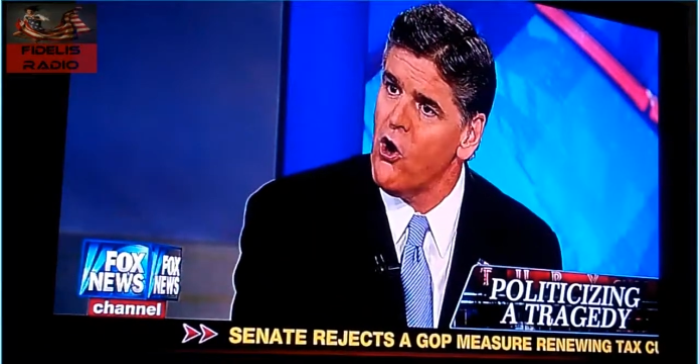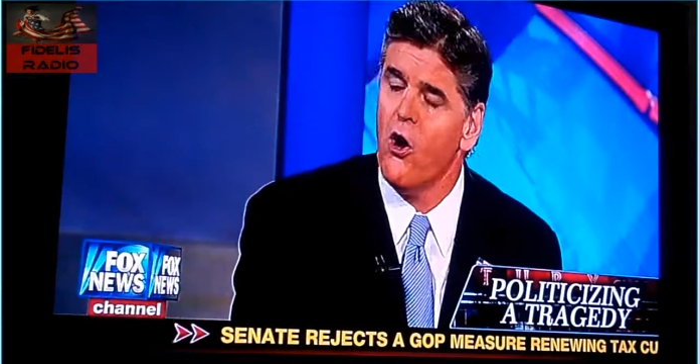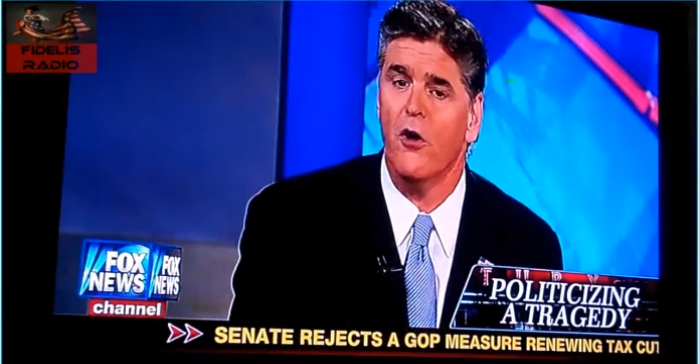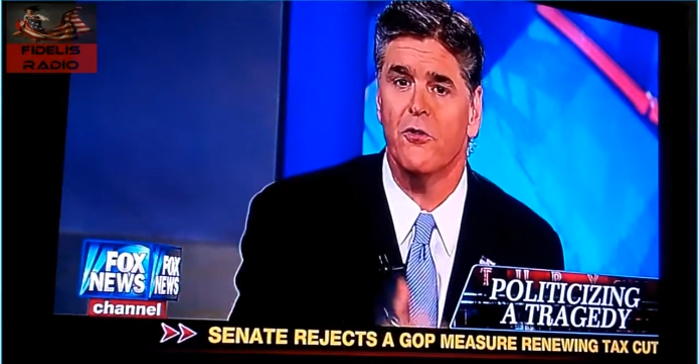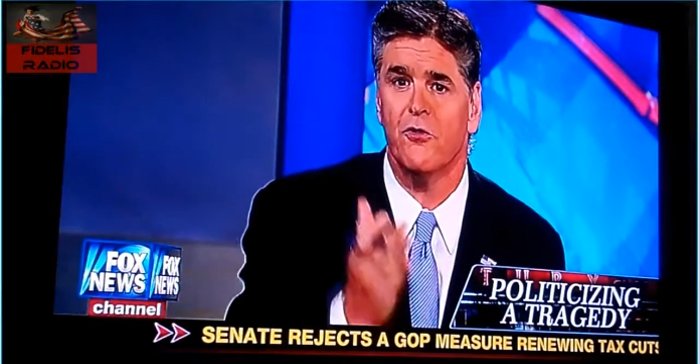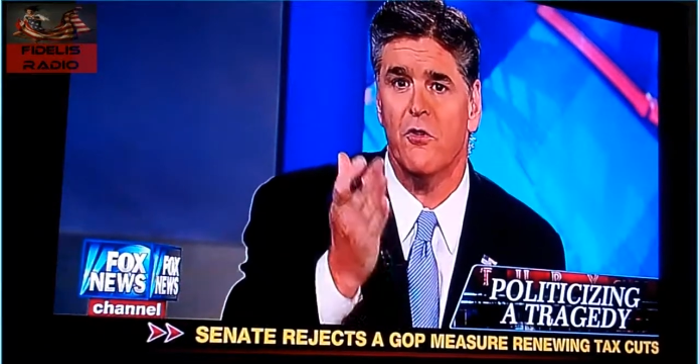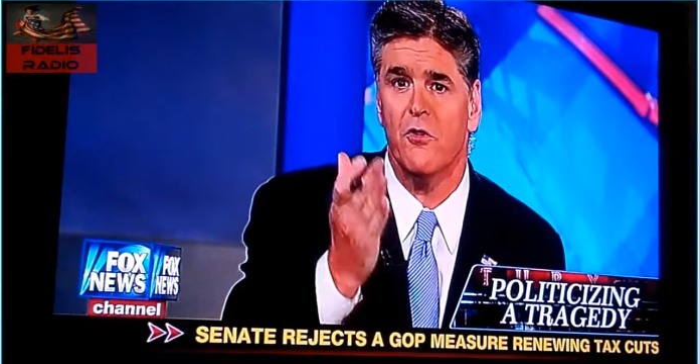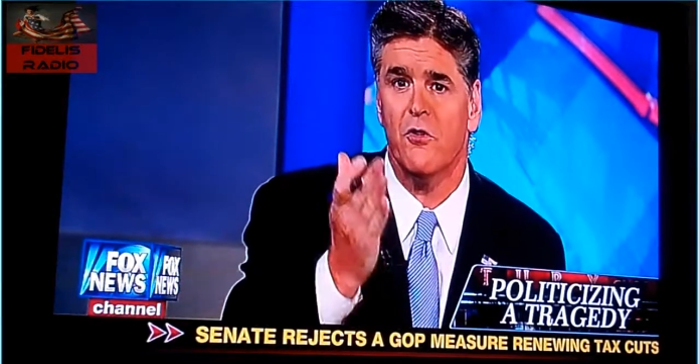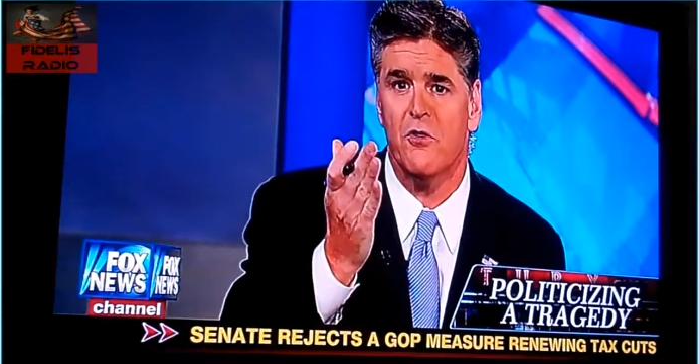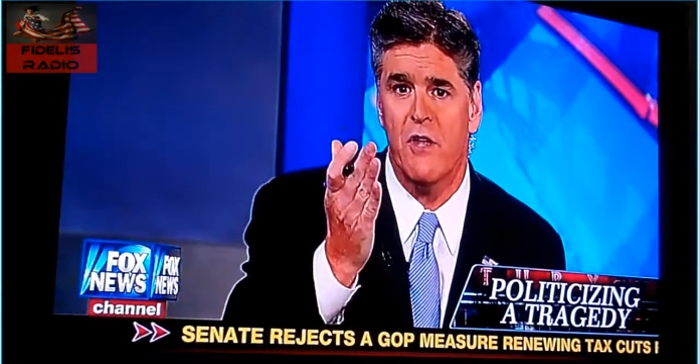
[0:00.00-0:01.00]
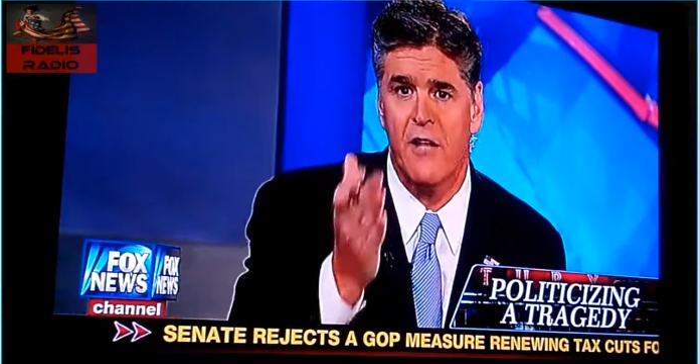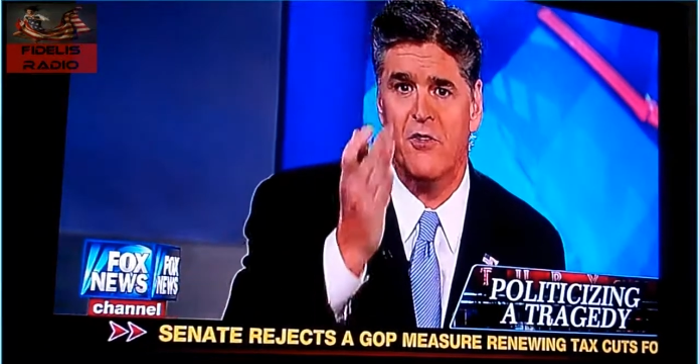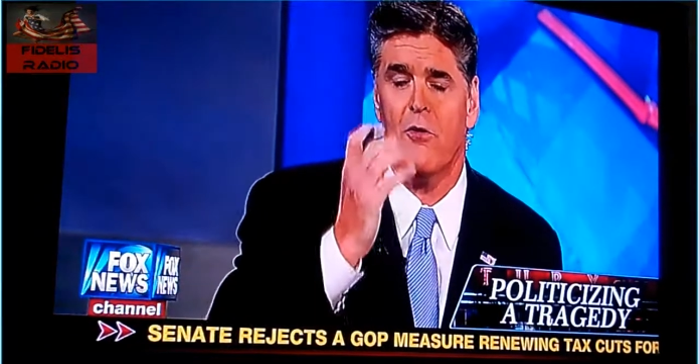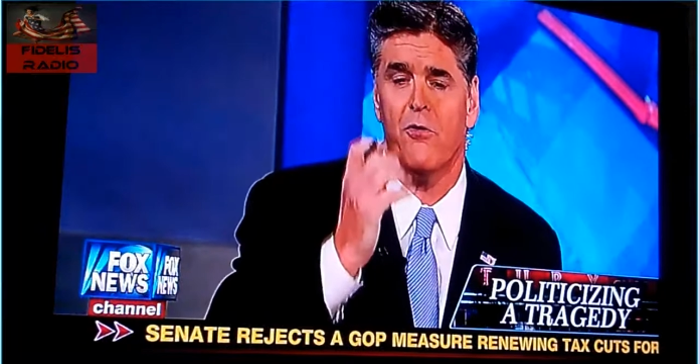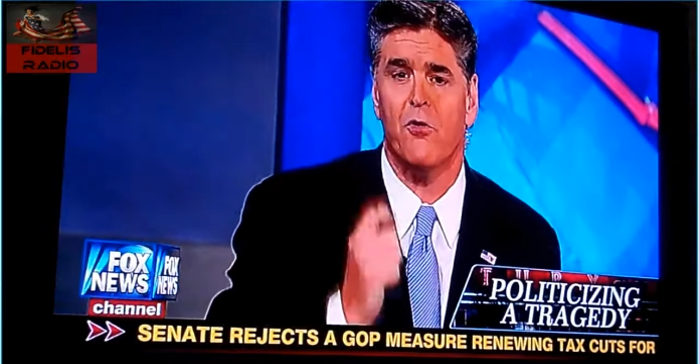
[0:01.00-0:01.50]
cause. And
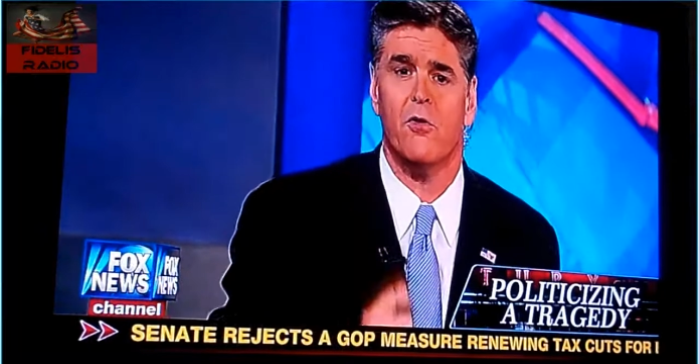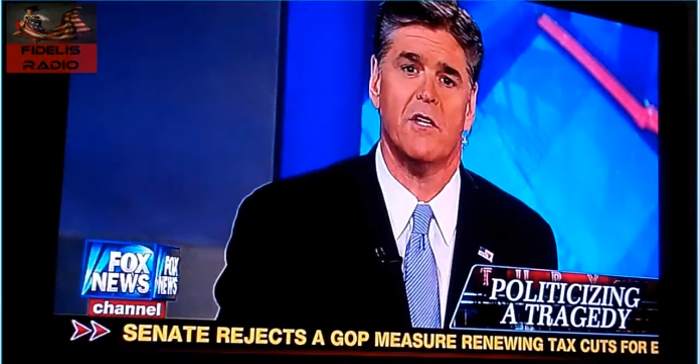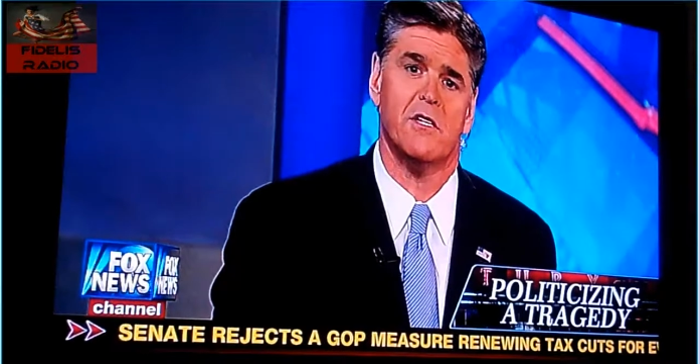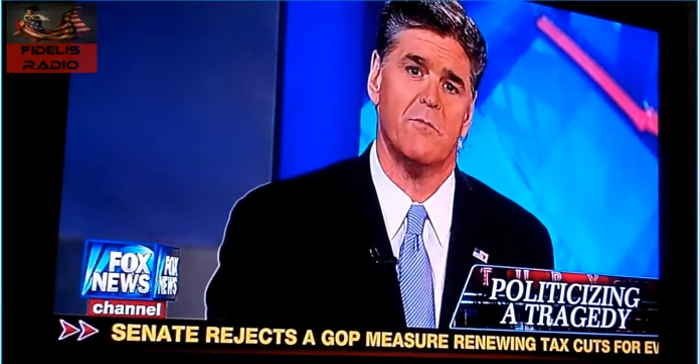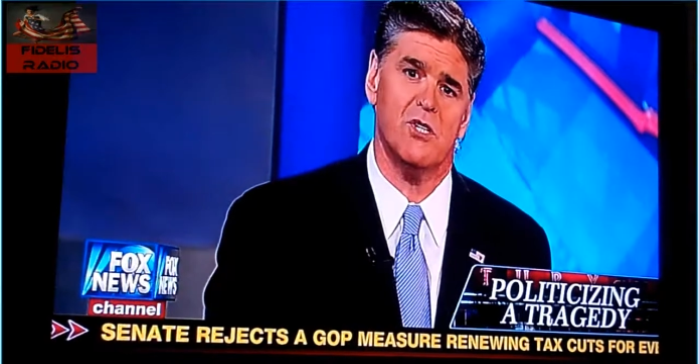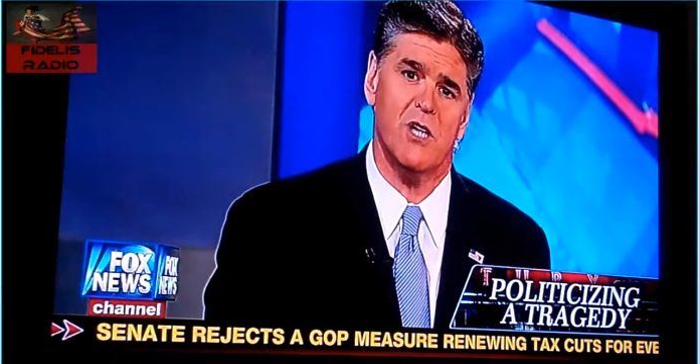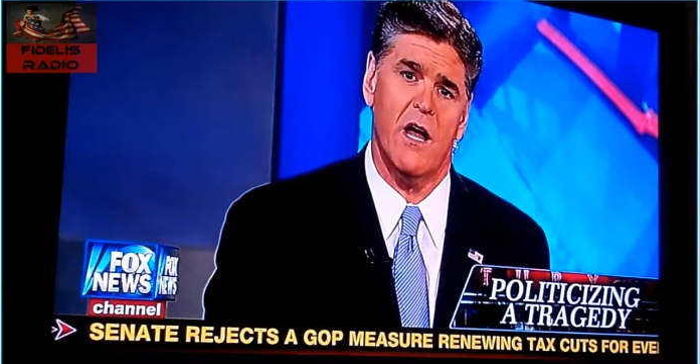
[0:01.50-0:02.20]
I'll throw that to